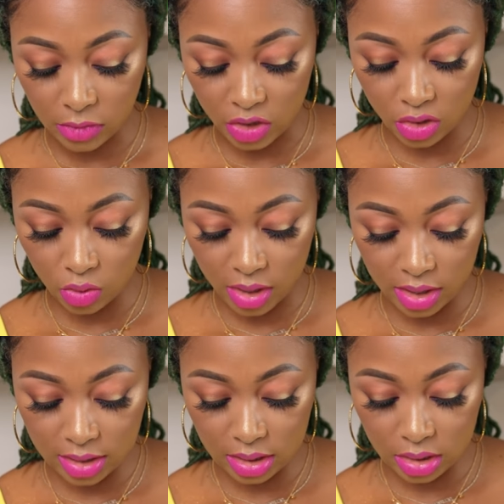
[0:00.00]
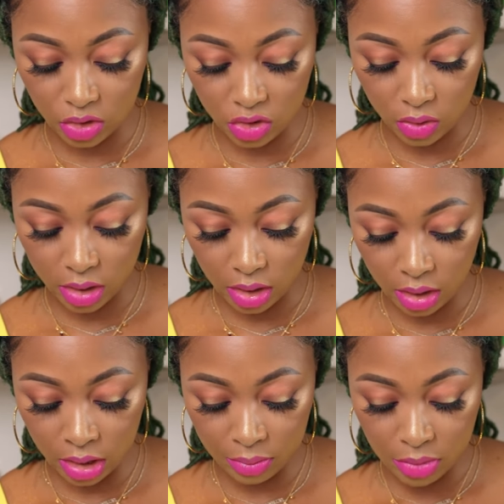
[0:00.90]
Not sure what this is a short
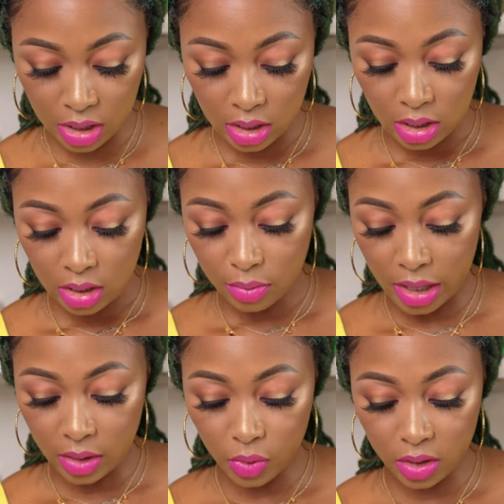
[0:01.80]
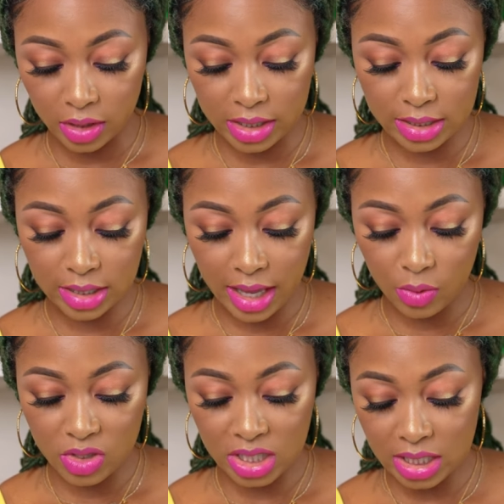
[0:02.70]
up but we don't need to see that.
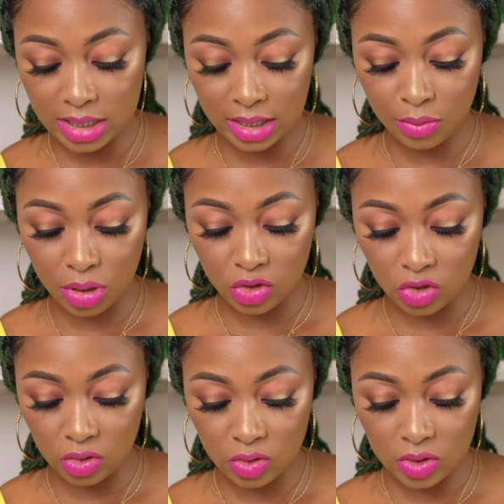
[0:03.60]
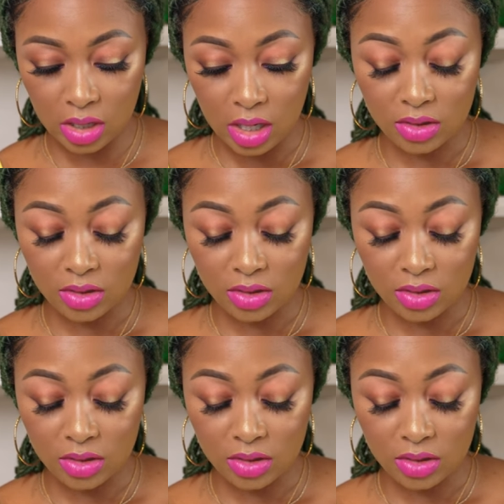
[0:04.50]
We just need to see the pictures.